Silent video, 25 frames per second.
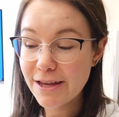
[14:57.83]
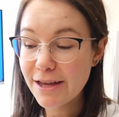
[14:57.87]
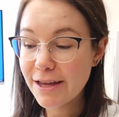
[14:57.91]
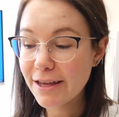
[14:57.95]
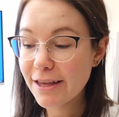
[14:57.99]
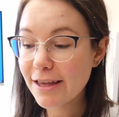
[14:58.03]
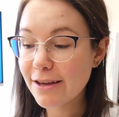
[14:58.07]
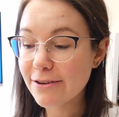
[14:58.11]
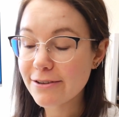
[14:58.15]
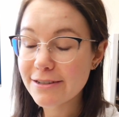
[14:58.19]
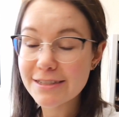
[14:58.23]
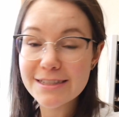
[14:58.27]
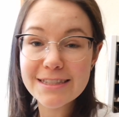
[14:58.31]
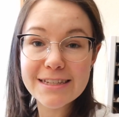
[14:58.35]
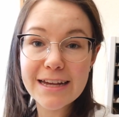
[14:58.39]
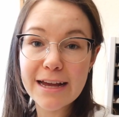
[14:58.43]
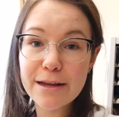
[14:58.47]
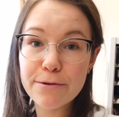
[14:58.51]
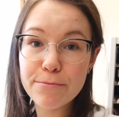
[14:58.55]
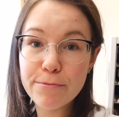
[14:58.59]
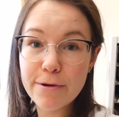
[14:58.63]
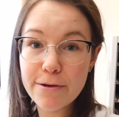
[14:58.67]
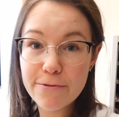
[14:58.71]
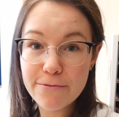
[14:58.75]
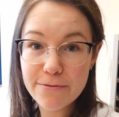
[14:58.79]
go
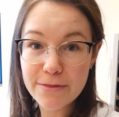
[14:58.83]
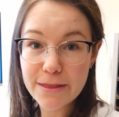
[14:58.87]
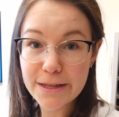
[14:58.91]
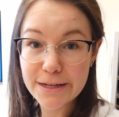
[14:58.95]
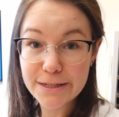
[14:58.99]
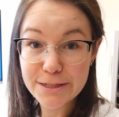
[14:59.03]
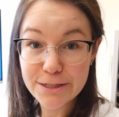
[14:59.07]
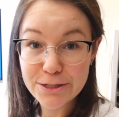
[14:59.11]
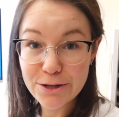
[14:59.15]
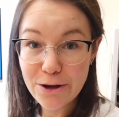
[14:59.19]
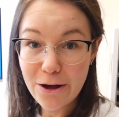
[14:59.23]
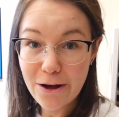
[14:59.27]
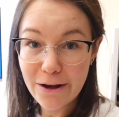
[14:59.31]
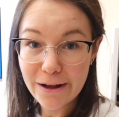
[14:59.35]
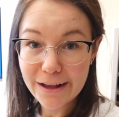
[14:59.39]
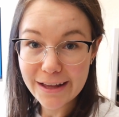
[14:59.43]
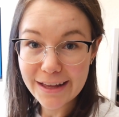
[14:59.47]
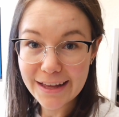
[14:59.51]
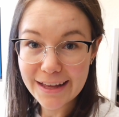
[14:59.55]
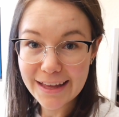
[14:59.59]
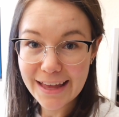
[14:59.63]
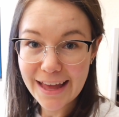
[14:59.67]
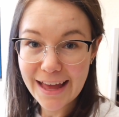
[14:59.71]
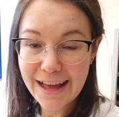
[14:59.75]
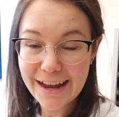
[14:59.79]
outside with the dog
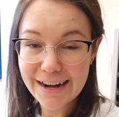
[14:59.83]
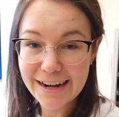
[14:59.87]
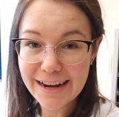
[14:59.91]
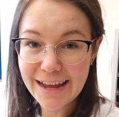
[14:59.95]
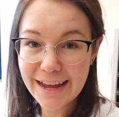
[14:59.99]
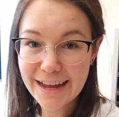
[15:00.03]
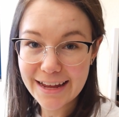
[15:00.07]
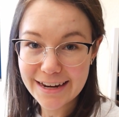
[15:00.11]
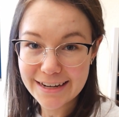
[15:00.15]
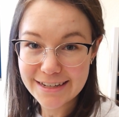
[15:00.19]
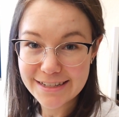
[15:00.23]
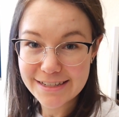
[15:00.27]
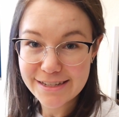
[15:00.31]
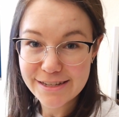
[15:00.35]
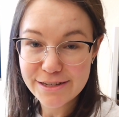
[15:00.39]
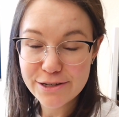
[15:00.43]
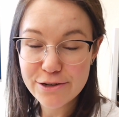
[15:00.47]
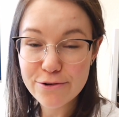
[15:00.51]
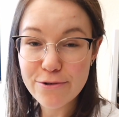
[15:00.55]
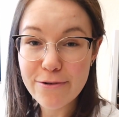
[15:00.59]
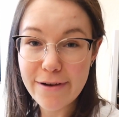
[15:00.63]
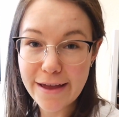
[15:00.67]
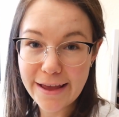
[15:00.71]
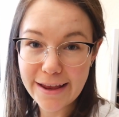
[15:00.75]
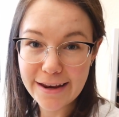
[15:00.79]
again and
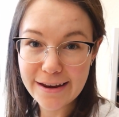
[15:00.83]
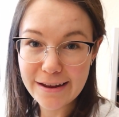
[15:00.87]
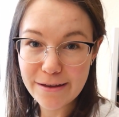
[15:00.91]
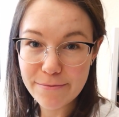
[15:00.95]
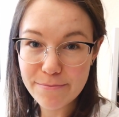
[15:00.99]
train a